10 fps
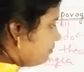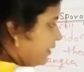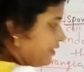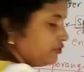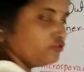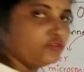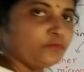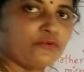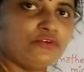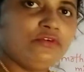
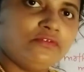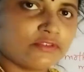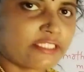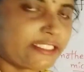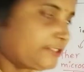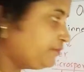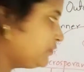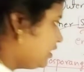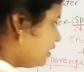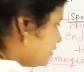microsporocyte.
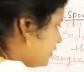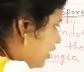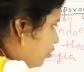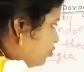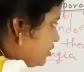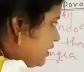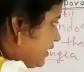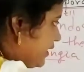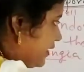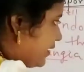The outer
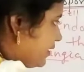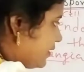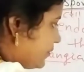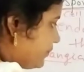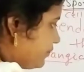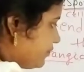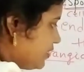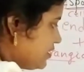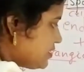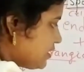layer,
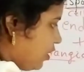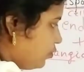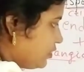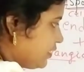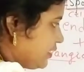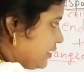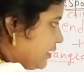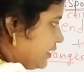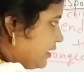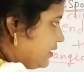this outer
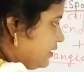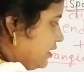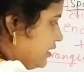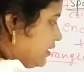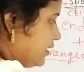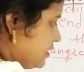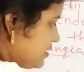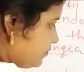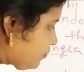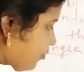layer
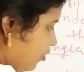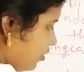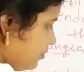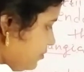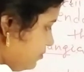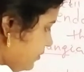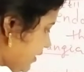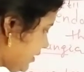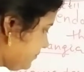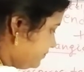is formed
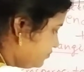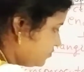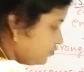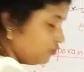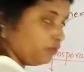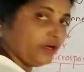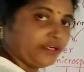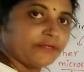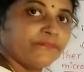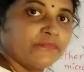by
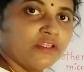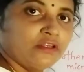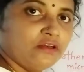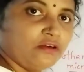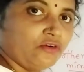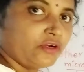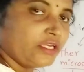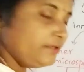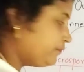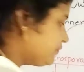what? Okay,